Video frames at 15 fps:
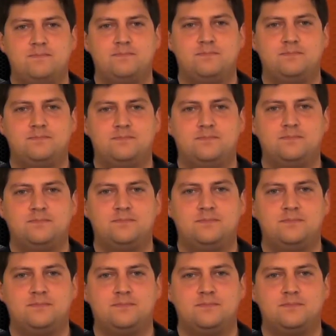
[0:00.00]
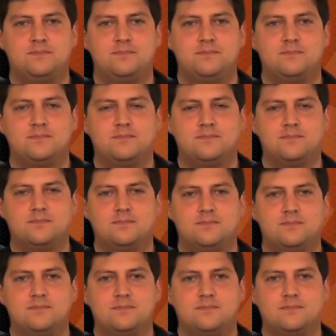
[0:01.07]

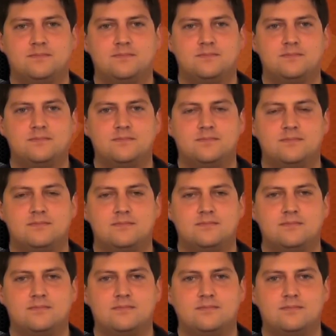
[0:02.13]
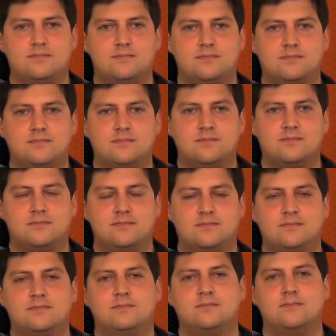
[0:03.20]

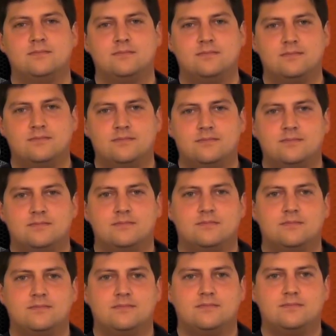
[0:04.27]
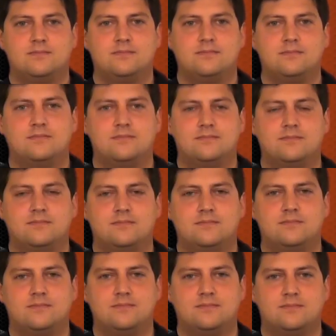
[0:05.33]

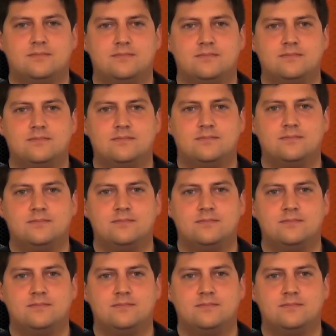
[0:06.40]
This person isn't speaking.